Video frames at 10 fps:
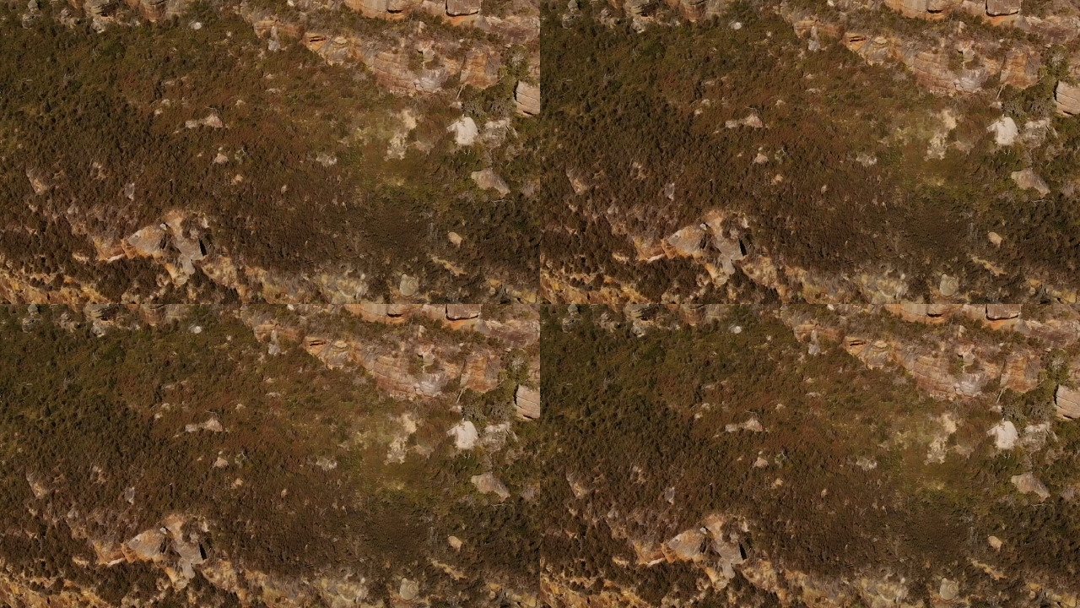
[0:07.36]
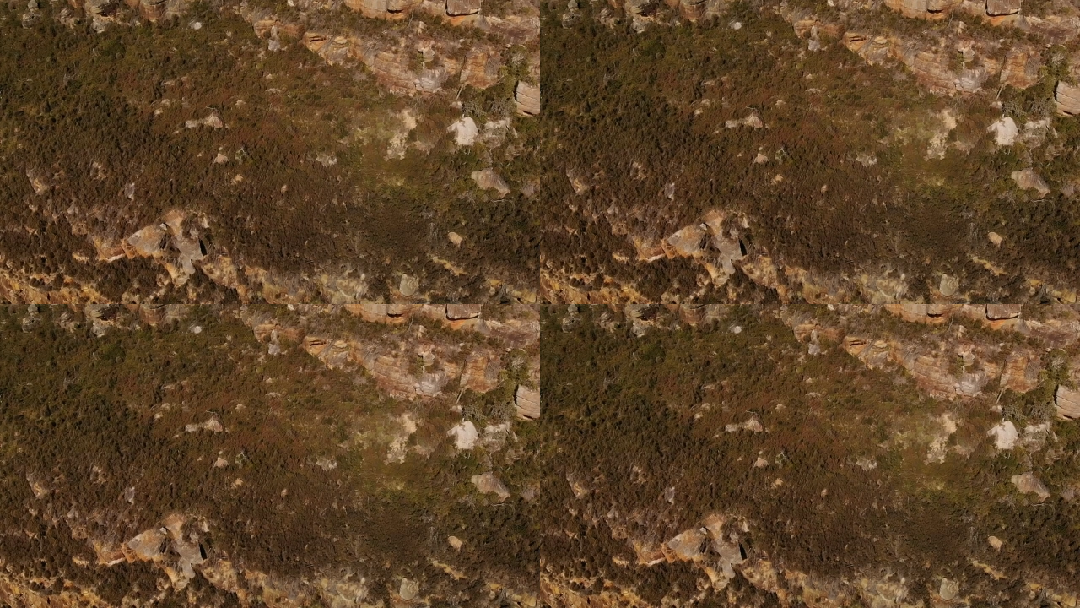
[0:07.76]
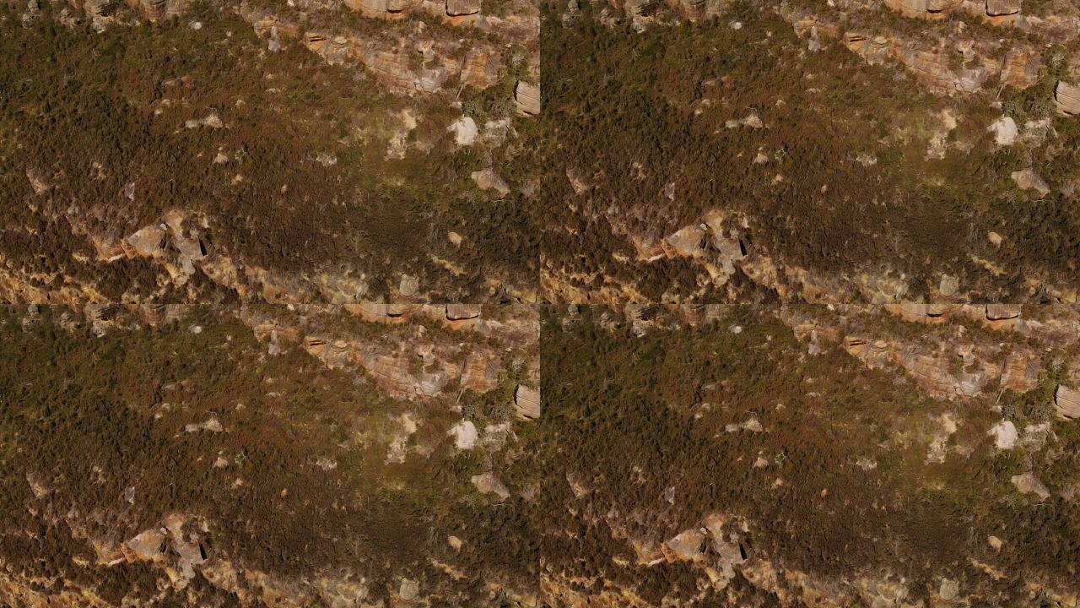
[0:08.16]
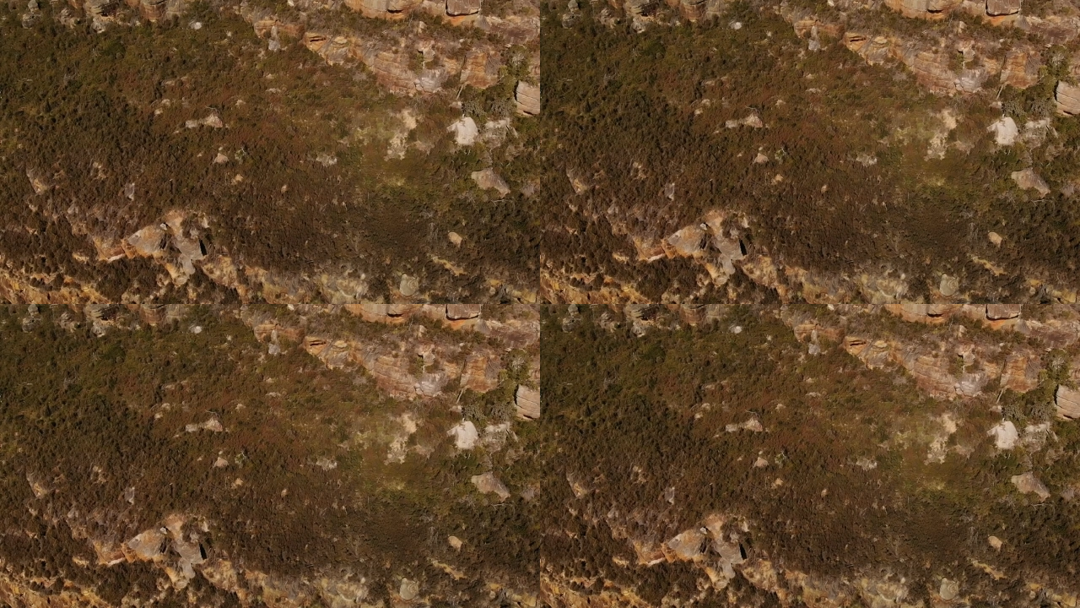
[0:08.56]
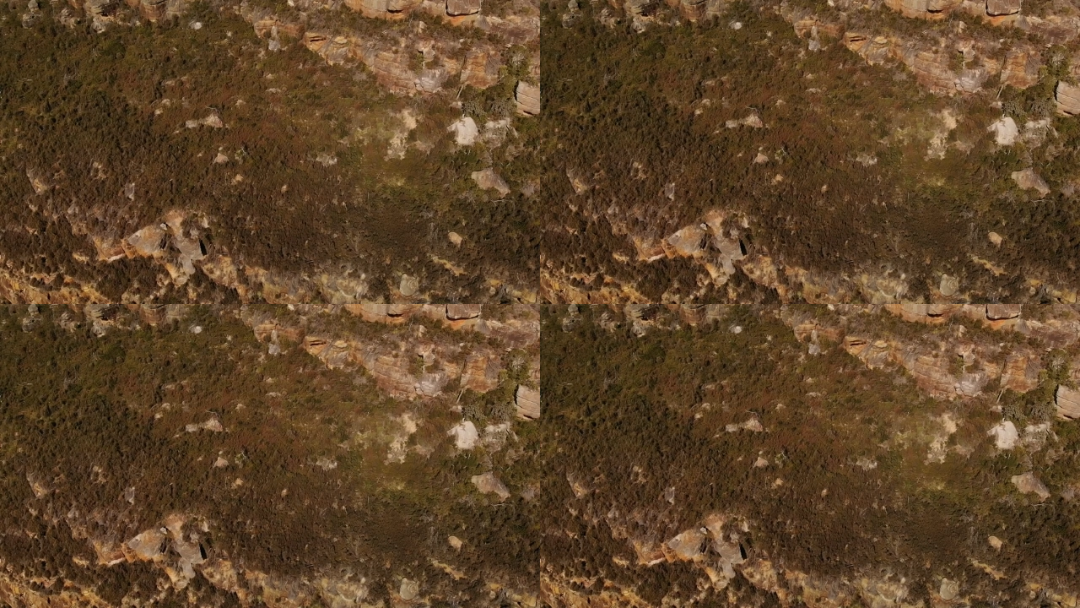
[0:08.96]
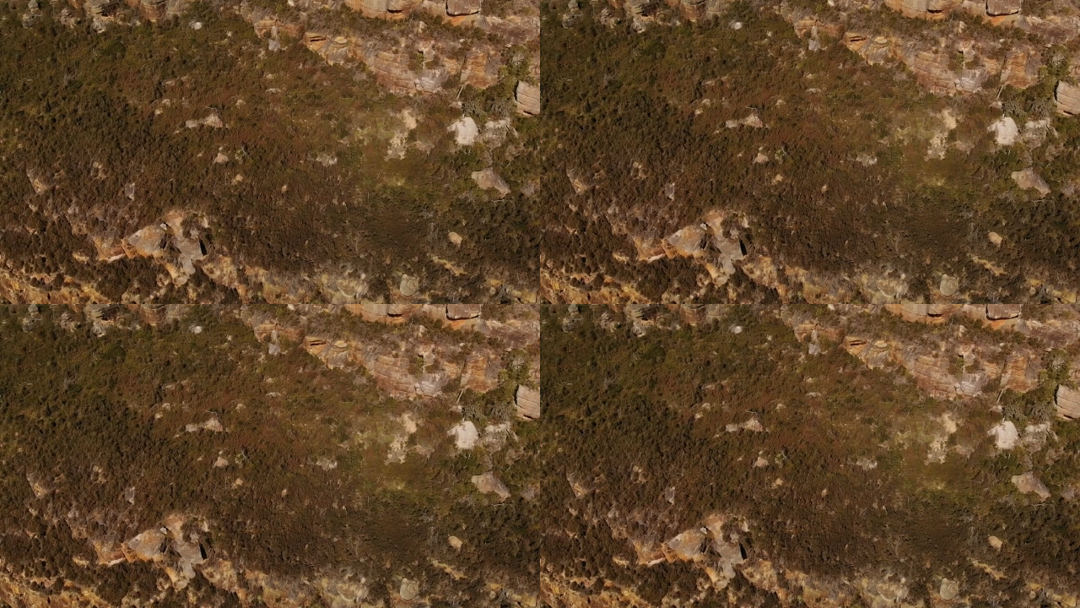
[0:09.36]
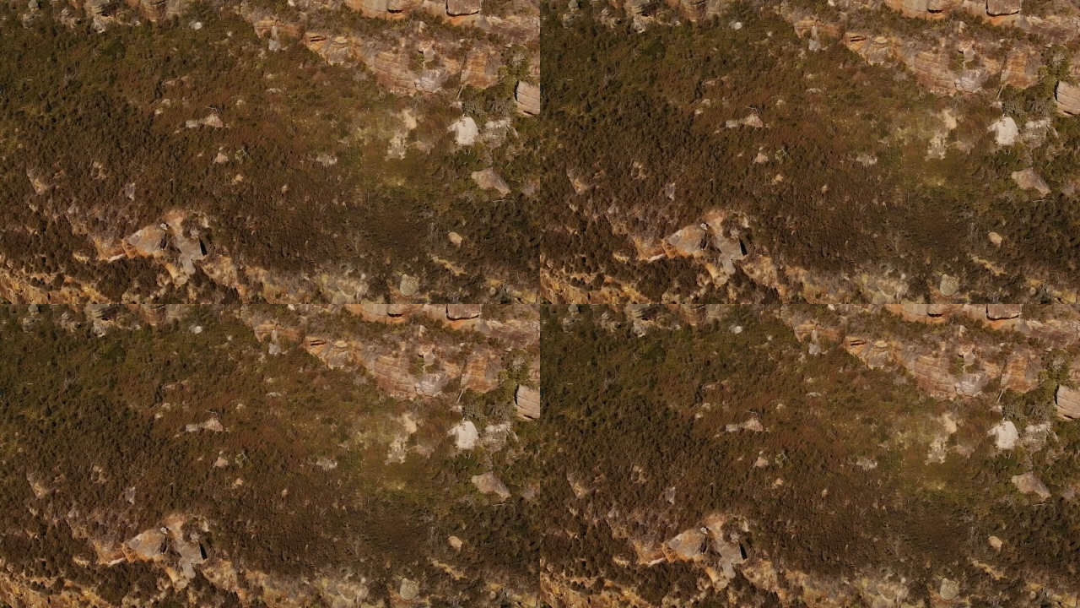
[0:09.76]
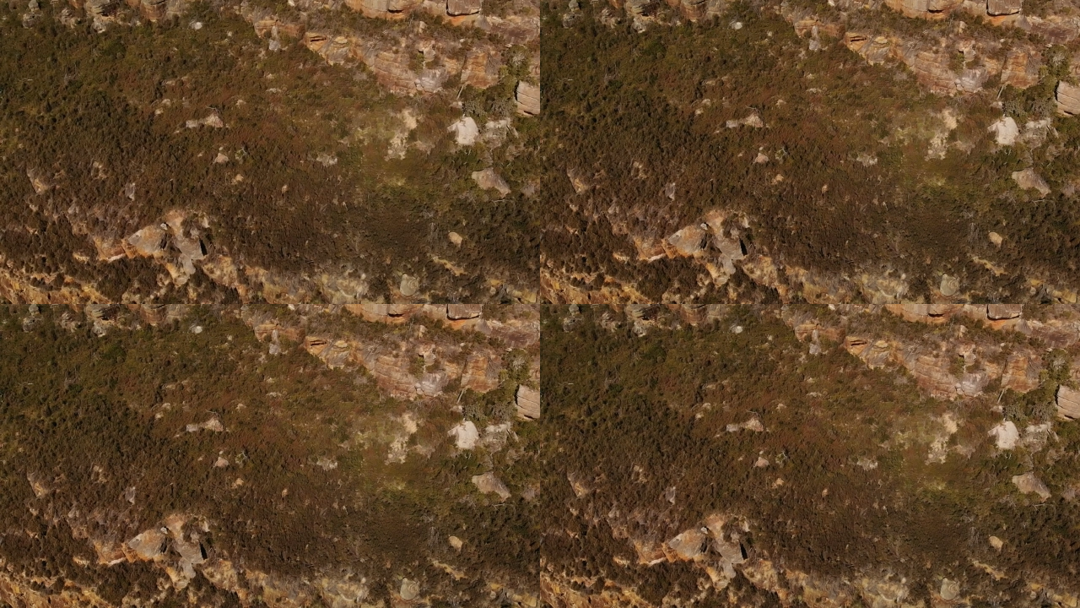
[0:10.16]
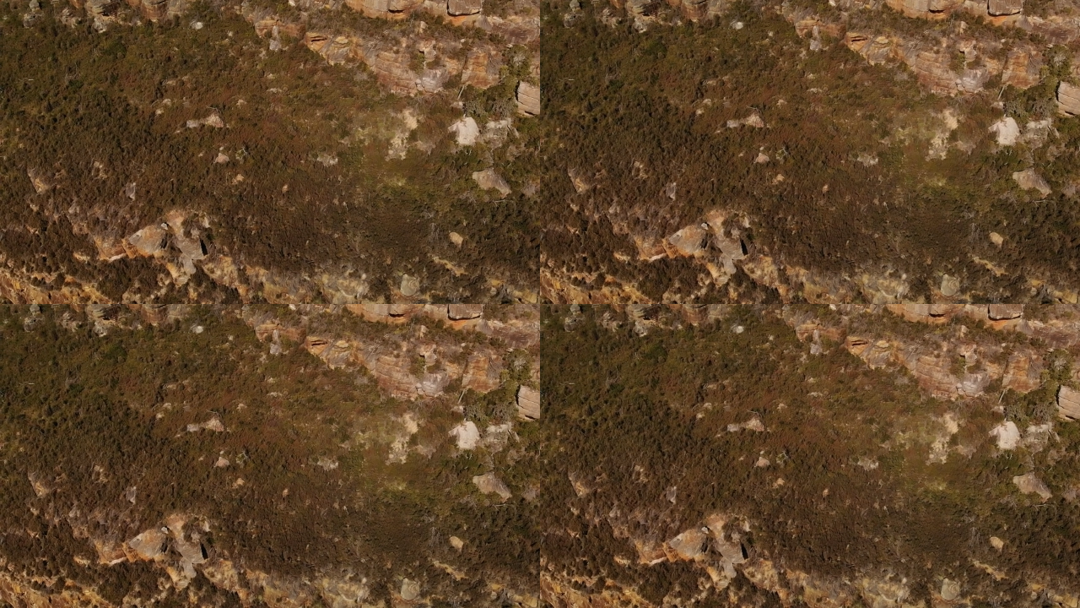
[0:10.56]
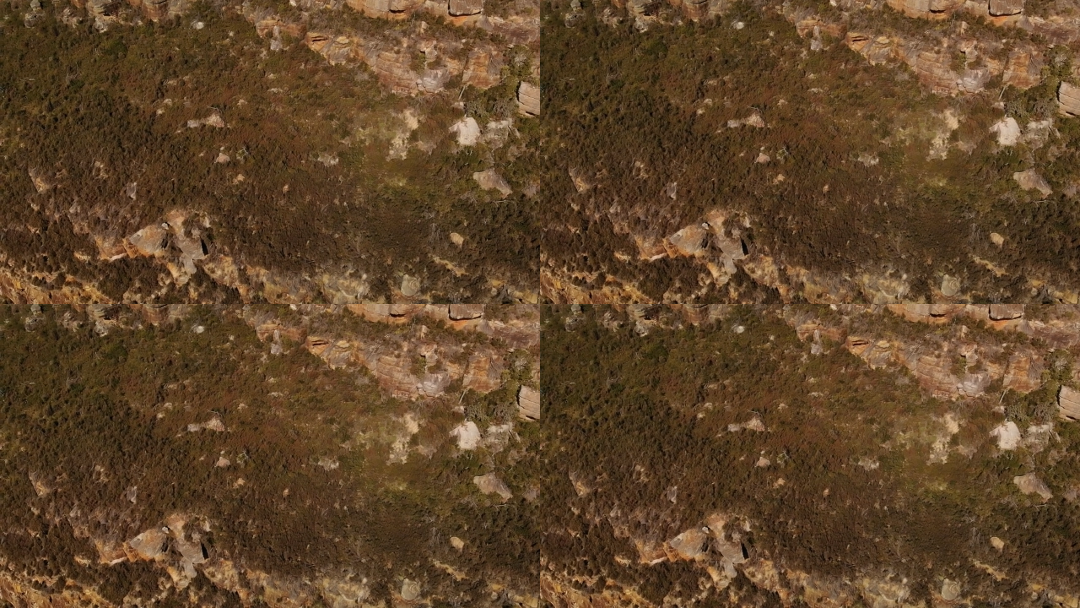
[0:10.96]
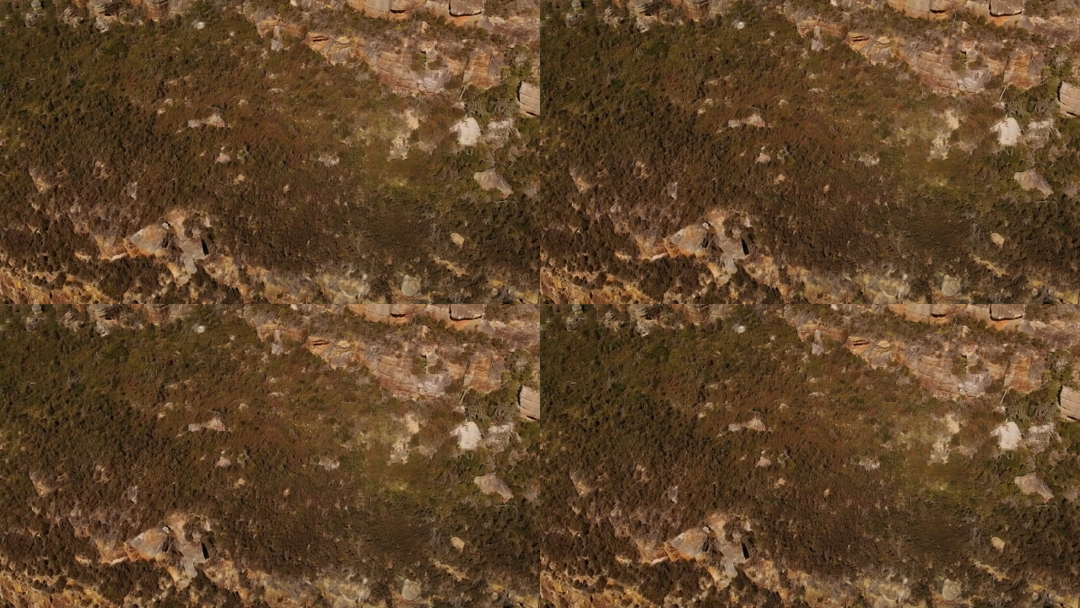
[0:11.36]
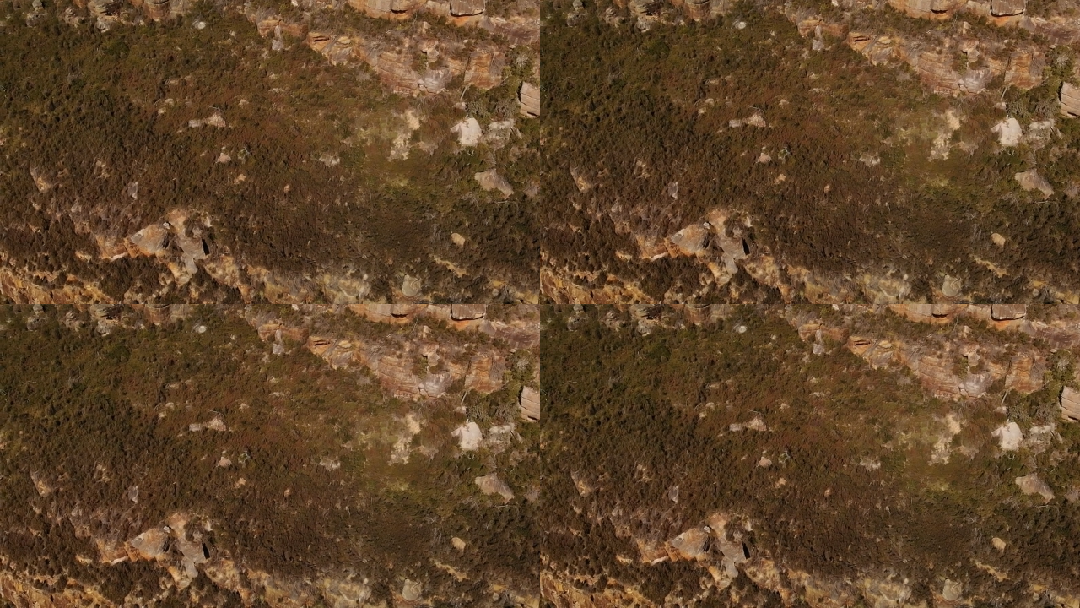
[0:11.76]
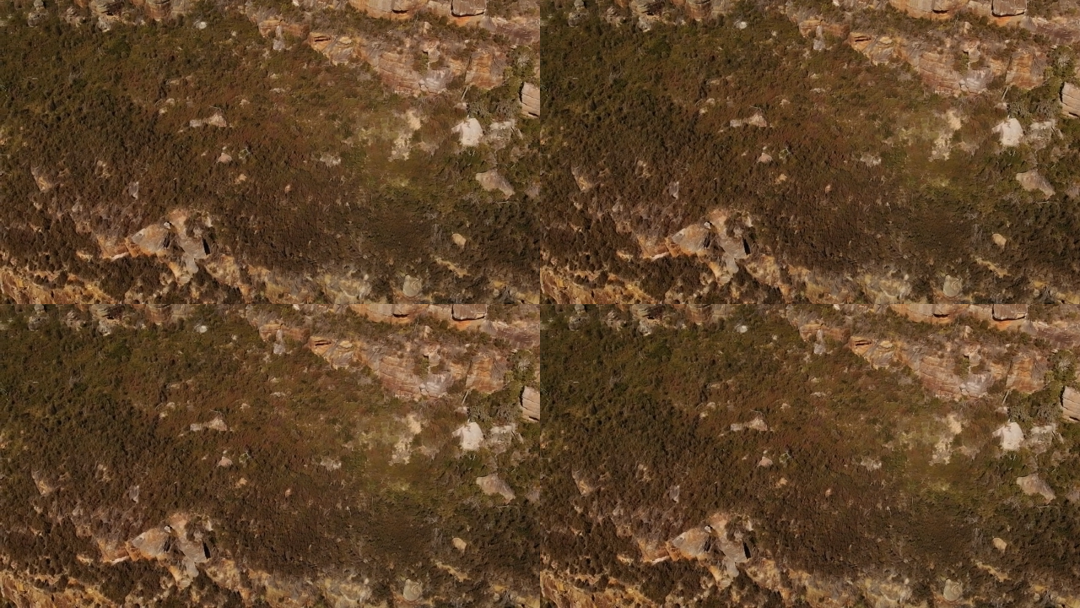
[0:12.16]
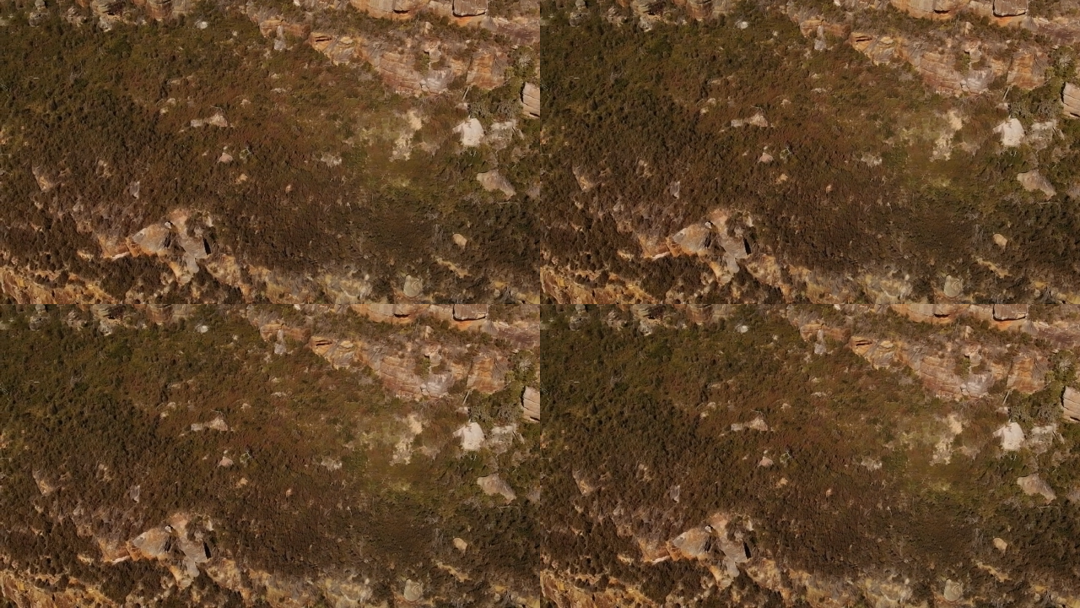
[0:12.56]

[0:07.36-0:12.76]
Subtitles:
No face is visible, so there are no lips to read.